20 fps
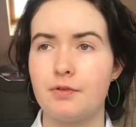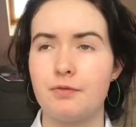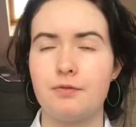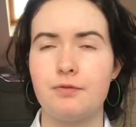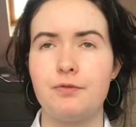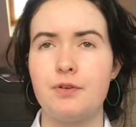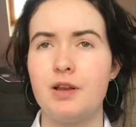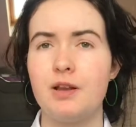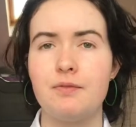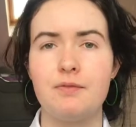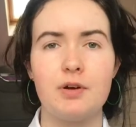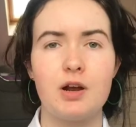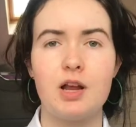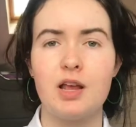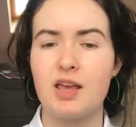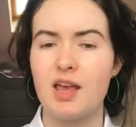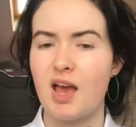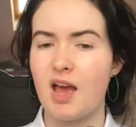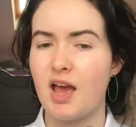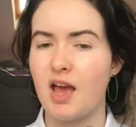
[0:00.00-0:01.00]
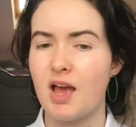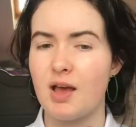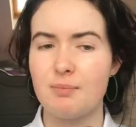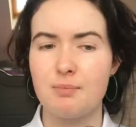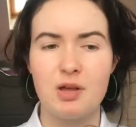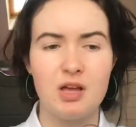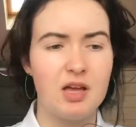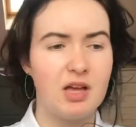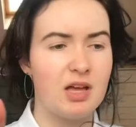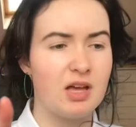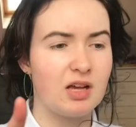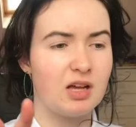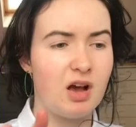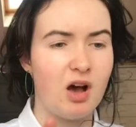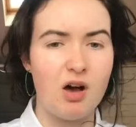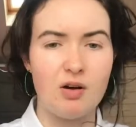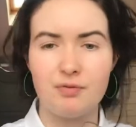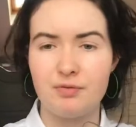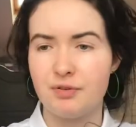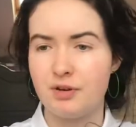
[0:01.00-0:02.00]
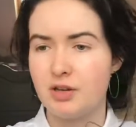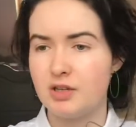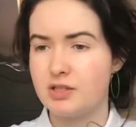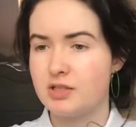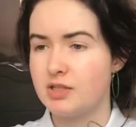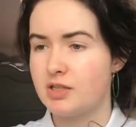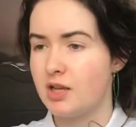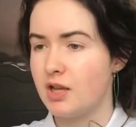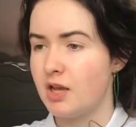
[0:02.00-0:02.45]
Feeling very calm, confident.